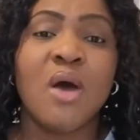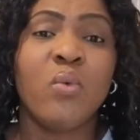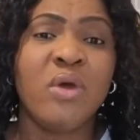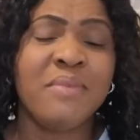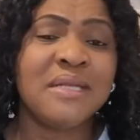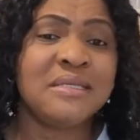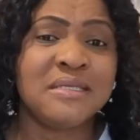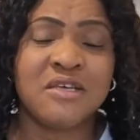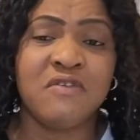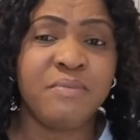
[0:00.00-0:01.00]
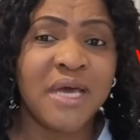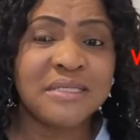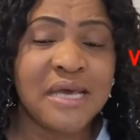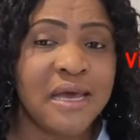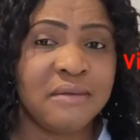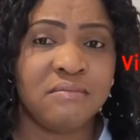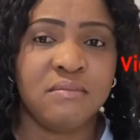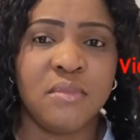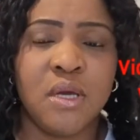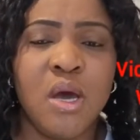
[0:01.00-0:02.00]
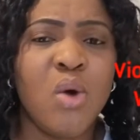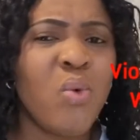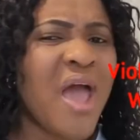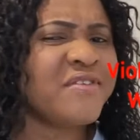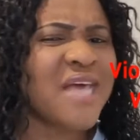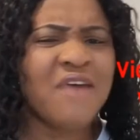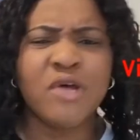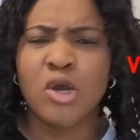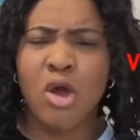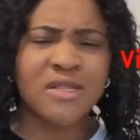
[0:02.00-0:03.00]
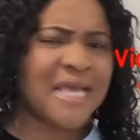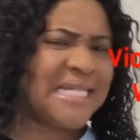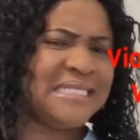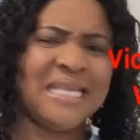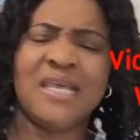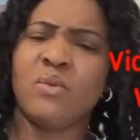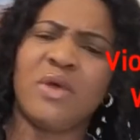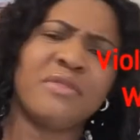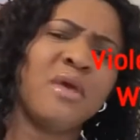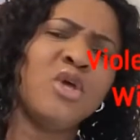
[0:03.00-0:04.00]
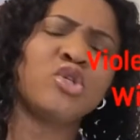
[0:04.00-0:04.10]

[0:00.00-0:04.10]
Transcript: Women deserve better. Wives have a lot they're dealing with.